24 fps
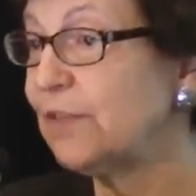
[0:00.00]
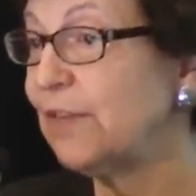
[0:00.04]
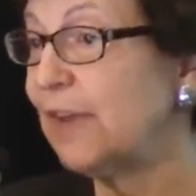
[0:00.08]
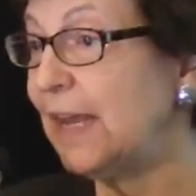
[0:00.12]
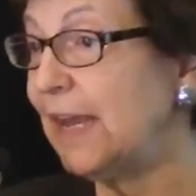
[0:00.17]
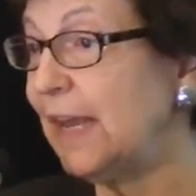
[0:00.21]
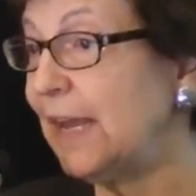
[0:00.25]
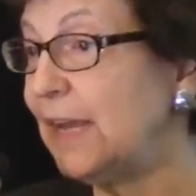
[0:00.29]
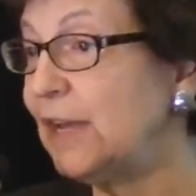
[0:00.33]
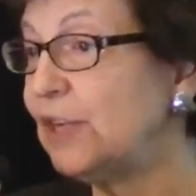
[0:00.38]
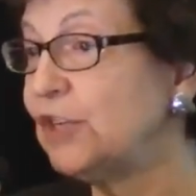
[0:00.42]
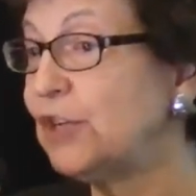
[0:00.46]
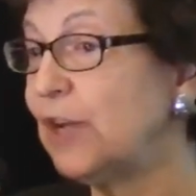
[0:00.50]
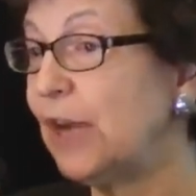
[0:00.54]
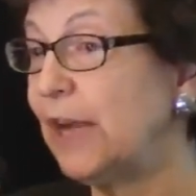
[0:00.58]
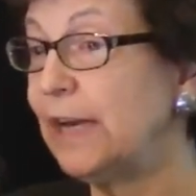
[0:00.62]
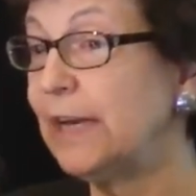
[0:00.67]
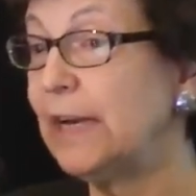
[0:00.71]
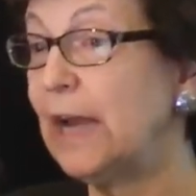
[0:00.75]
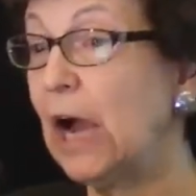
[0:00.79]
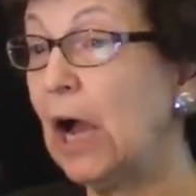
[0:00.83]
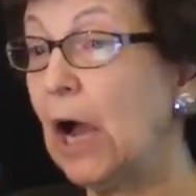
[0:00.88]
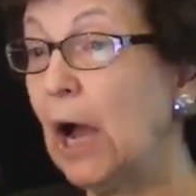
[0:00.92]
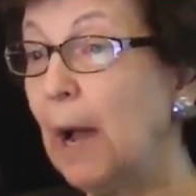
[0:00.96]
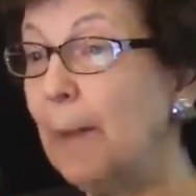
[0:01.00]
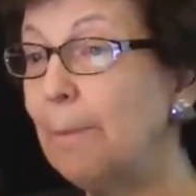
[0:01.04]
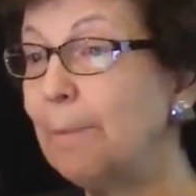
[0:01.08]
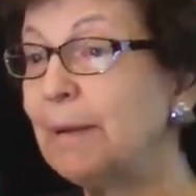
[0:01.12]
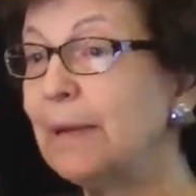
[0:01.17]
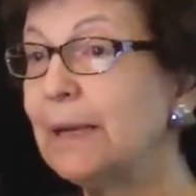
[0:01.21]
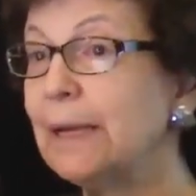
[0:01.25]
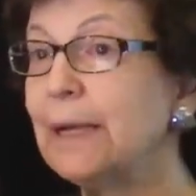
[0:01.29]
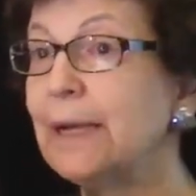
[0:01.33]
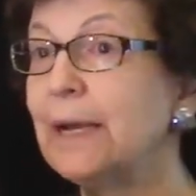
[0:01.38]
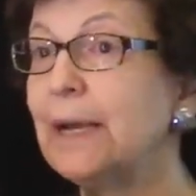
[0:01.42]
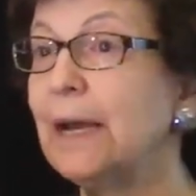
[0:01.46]
age and up,
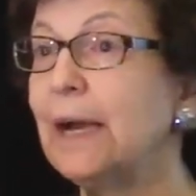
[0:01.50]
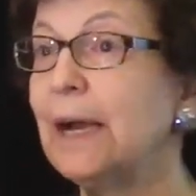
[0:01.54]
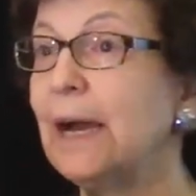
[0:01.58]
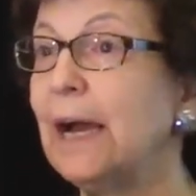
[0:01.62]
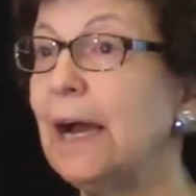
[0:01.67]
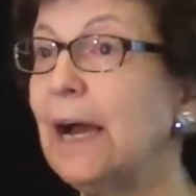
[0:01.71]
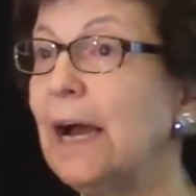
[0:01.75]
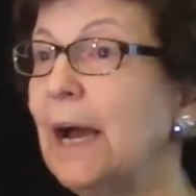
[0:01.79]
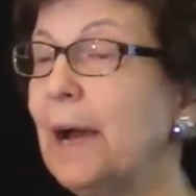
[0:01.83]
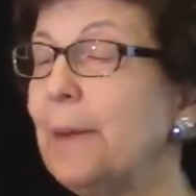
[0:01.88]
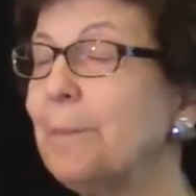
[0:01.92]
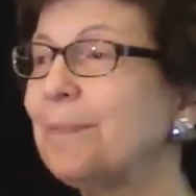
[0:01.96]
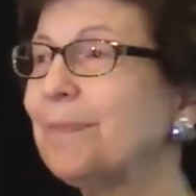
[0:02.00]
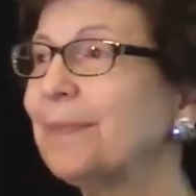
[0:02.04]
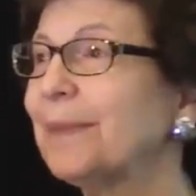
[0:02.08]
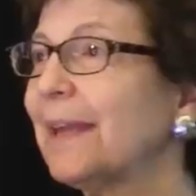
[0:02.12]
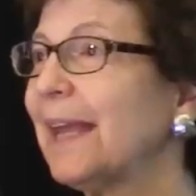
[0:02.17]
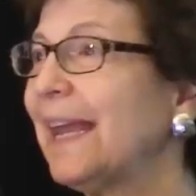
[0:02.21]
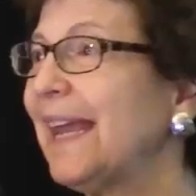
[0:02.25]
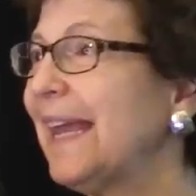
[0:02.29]
and